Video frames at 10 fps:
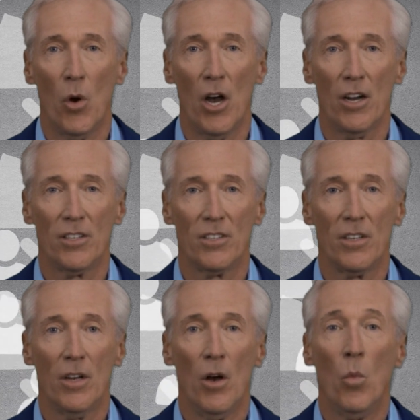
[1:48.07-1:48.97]
works,
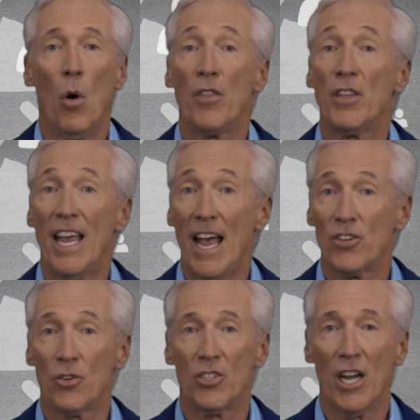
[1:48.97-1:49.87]
while the
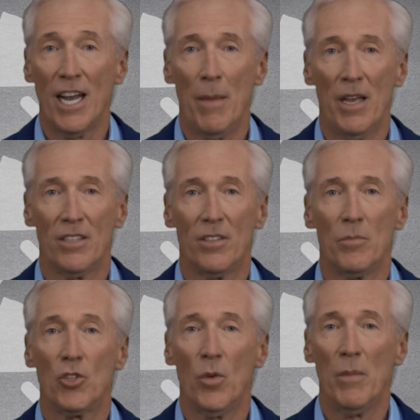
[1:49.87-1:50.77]
natural dynamics
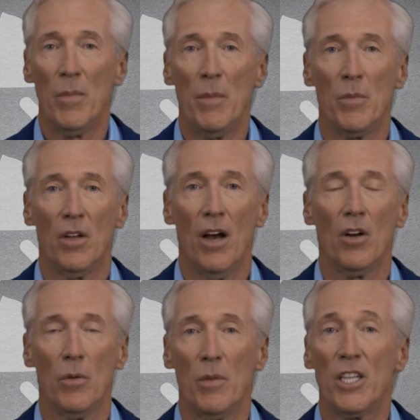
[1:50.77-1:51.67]
between people are
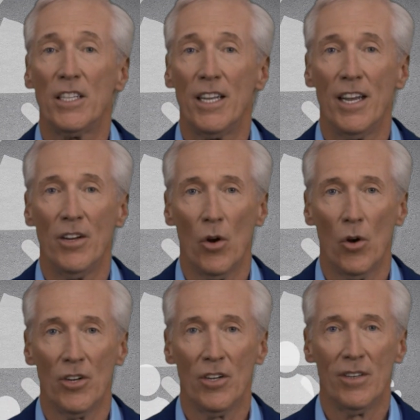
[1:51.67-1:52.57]
completely ignored.